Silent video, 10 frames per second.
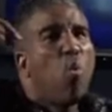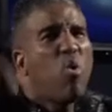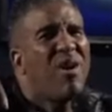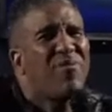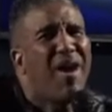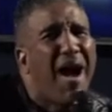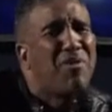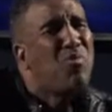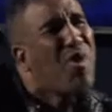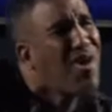would have
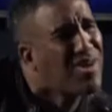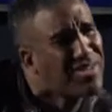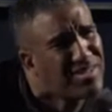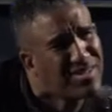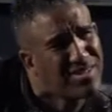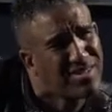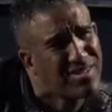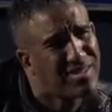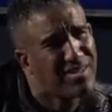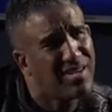gotten
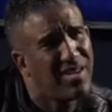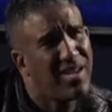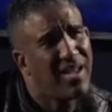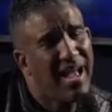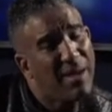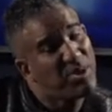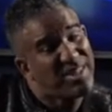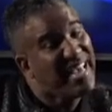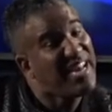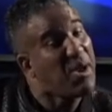worse. I'm
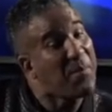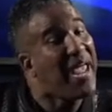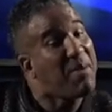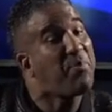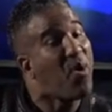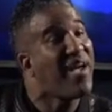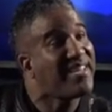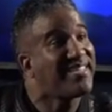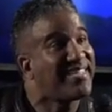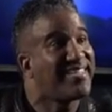just telling you, pain
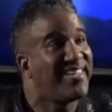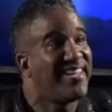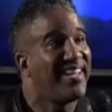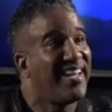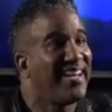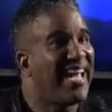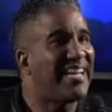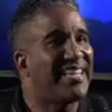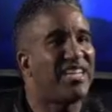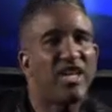points.
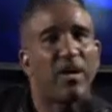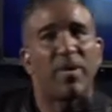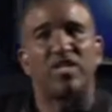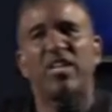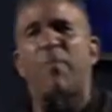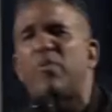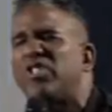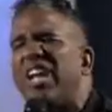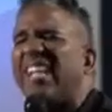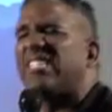Ladies and gentlemen, stop
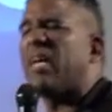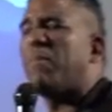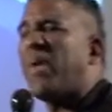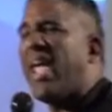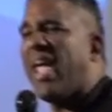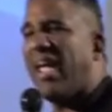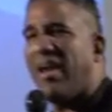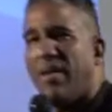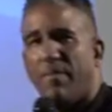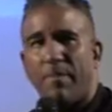rejecting pain.
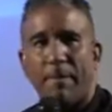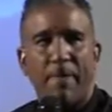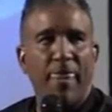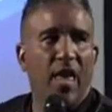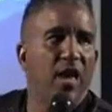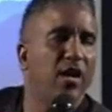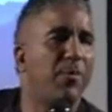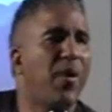The